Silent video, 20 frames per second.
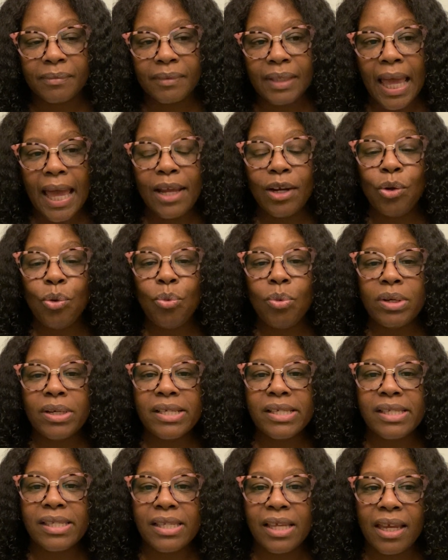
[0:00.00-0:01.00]
I don't want
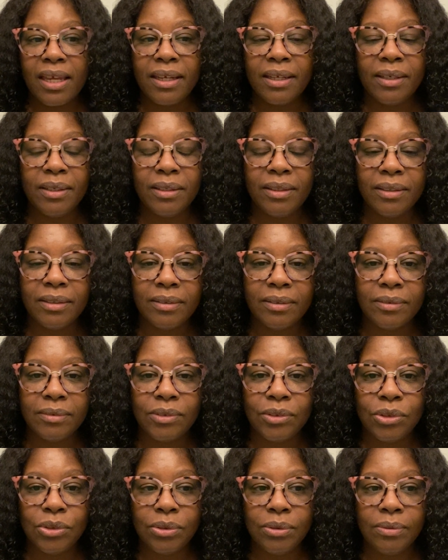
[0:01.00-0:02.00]
to
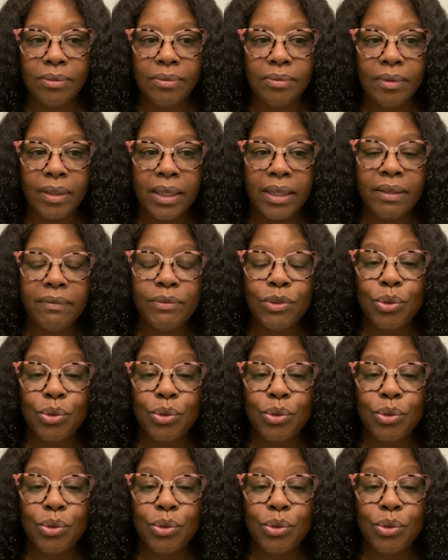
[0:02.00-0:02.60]
give